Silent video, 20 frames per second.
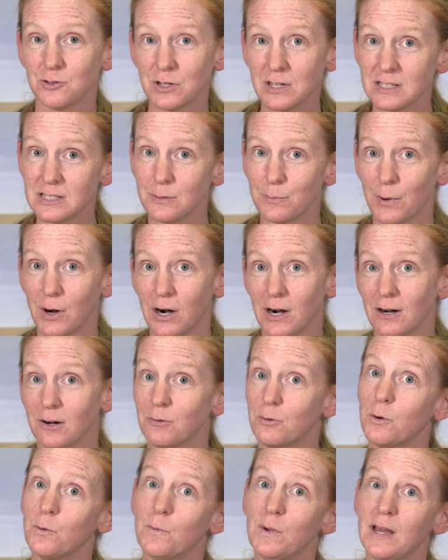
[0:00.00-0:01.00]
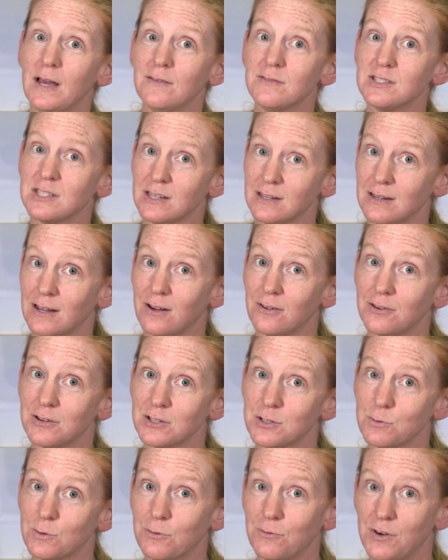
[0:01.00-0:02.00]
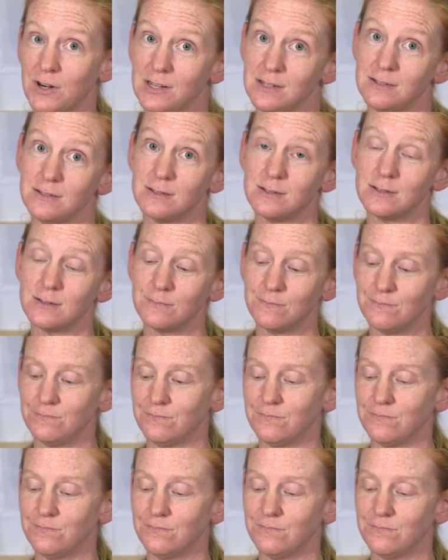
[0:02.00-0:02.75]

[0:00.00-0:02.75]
drinks apart when we have sundowners with friends.